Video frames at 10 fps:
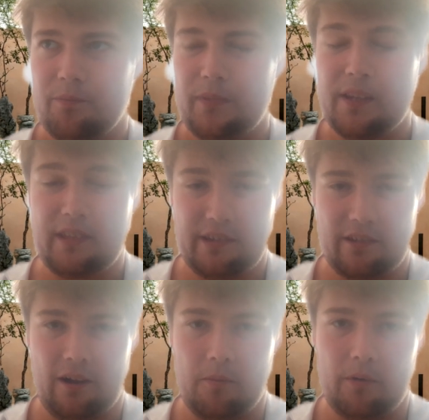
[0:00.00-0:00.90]
their
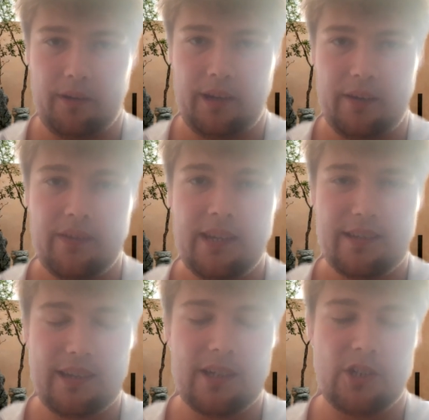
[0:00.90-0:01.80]
star boy. And if he
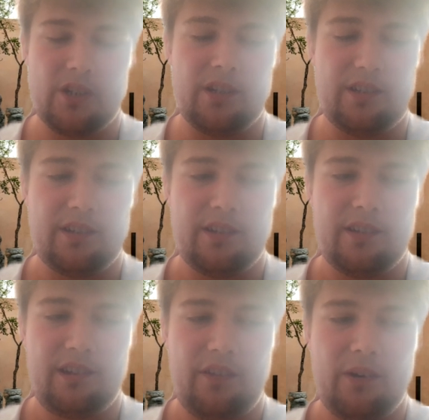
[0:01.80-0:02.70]
gets injured,
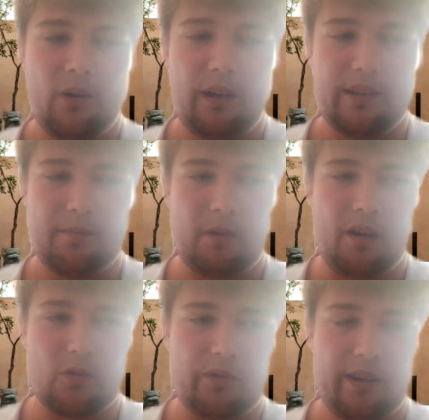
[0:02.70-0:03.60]
I feel like
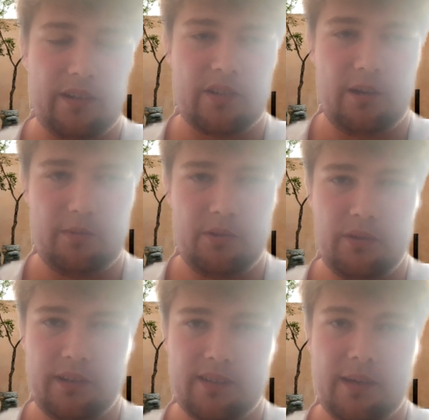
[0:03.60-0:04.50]
Arsenal fans just come to
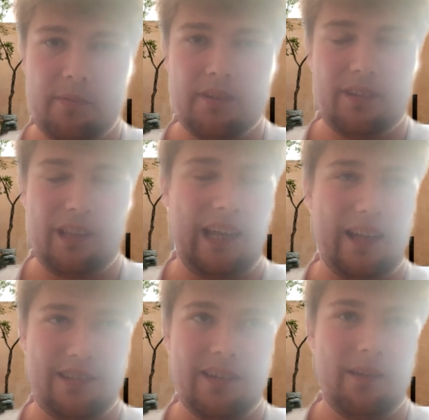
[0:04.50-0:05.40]
an acceptance that
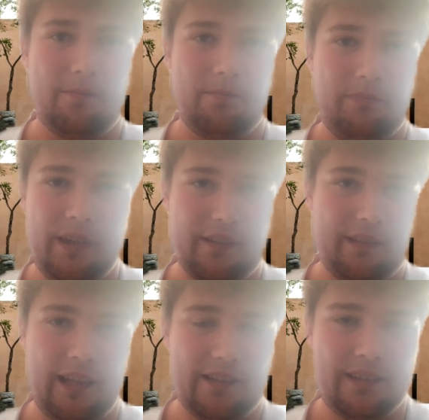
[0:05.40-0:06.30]
that's it.
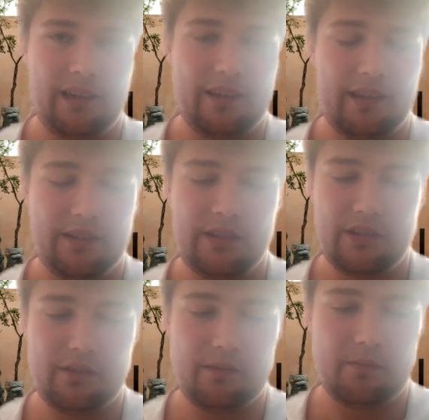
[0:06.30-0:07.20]
That's it, like their season's